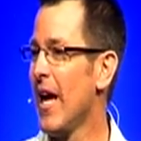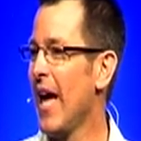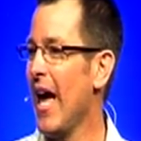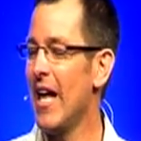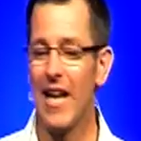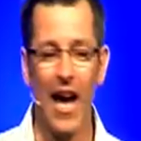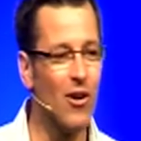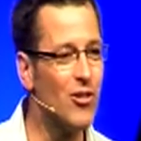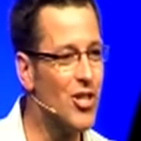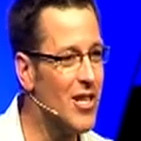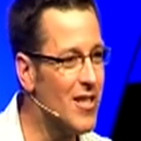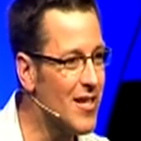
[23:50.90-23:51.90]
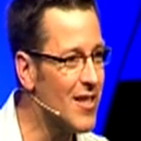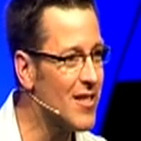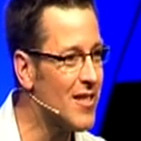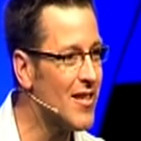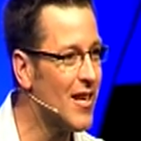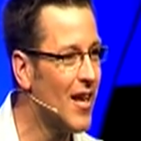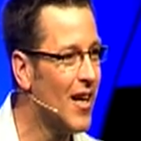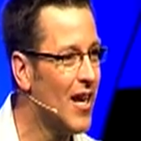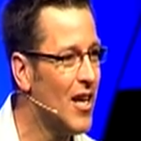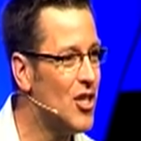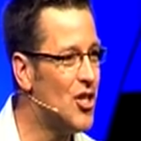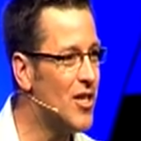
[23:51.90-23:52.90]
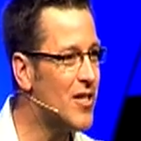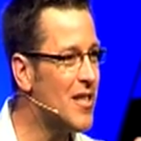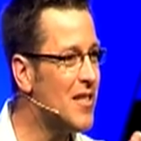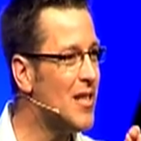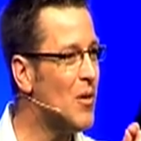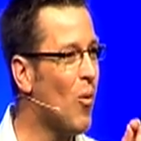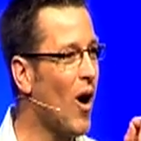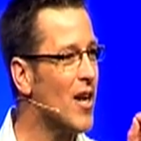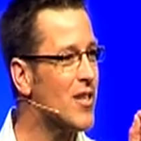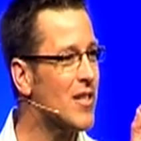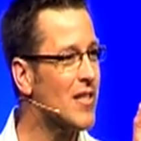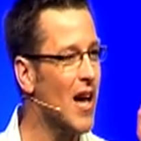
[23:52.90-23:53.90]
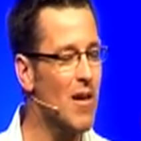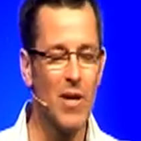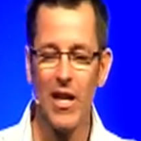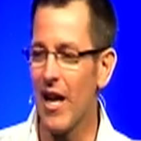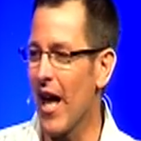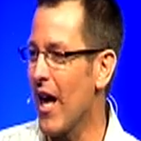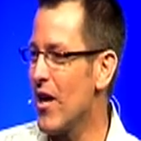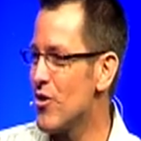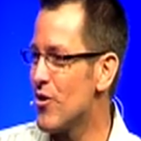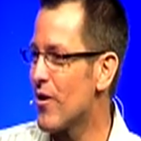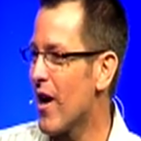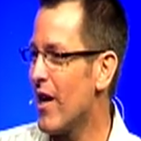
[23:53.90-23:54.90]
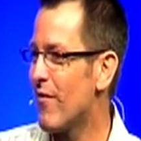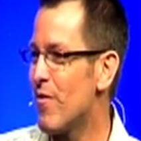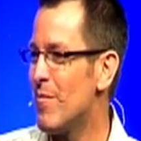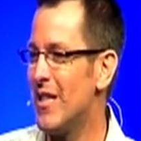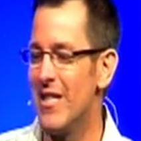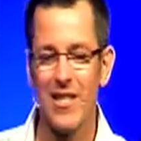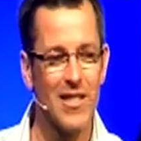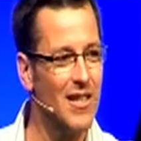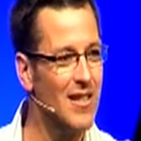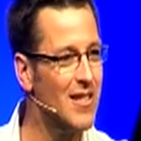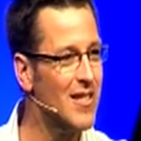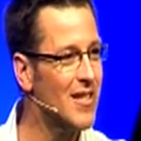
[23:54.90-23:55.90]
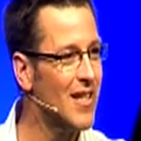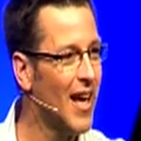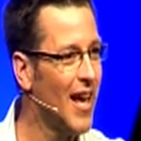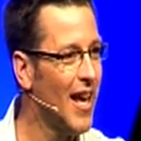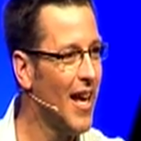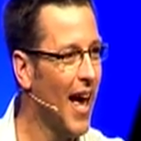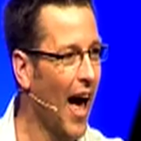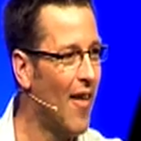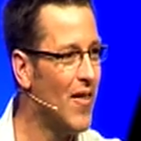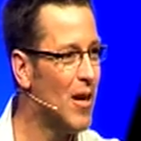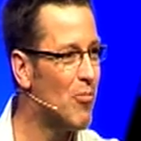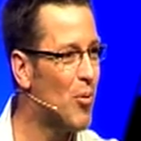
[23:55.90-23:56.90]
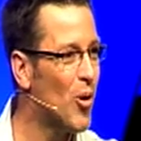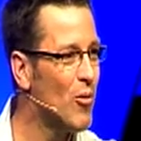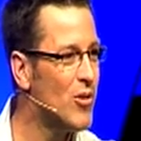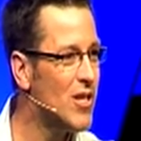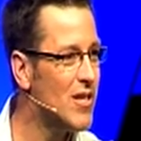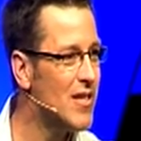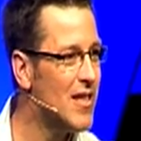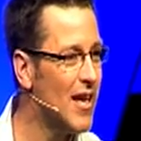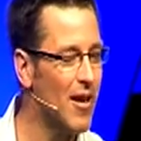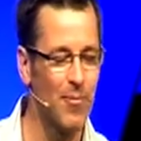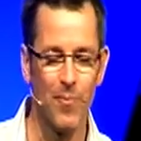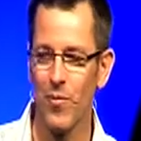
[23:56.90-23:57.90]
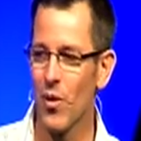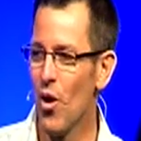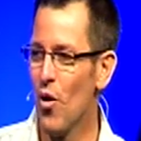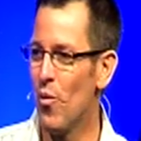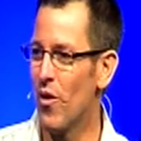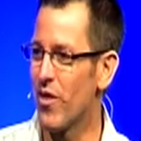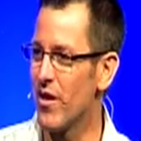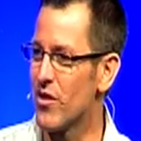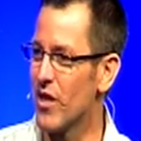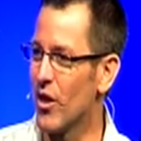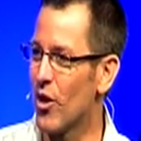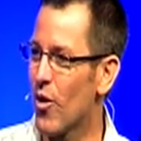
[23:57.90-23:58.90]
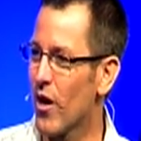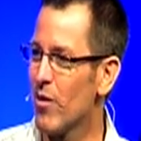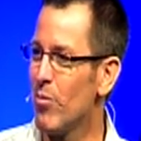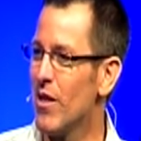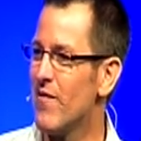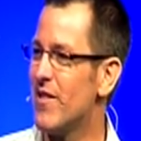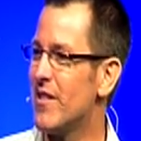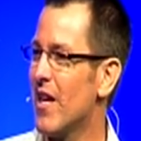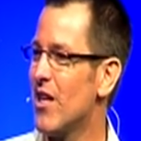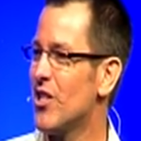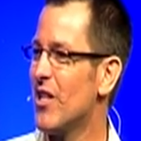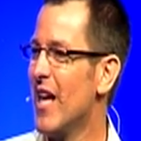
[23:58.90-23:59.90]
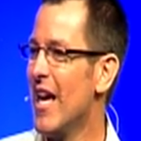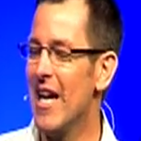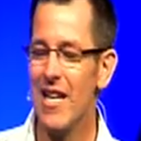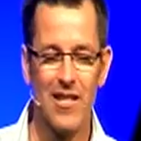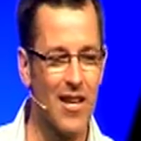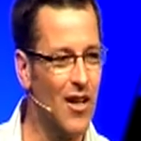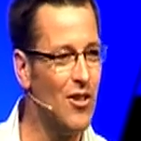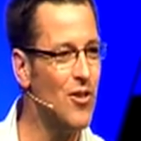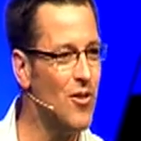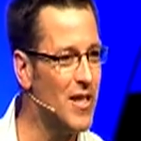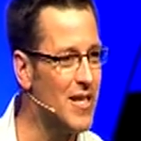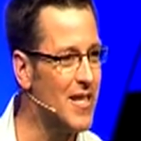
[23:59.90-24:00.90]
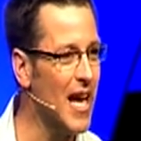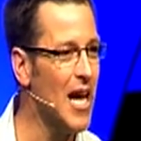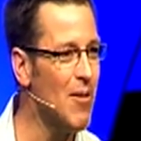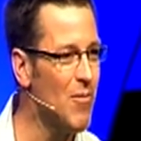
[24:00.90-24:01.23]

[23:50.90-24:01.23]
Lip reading: And now Jesus, just as he watched Simon and Andrew kind of from a distance, and then approaches them with this incredible invitation, he's going to do the same